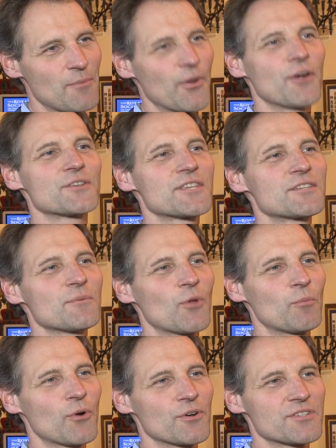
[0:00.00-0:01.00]

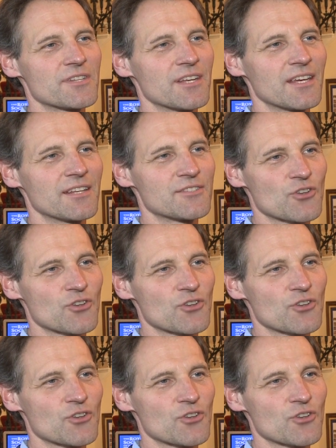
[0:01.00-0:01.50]
paracetamol poisoning in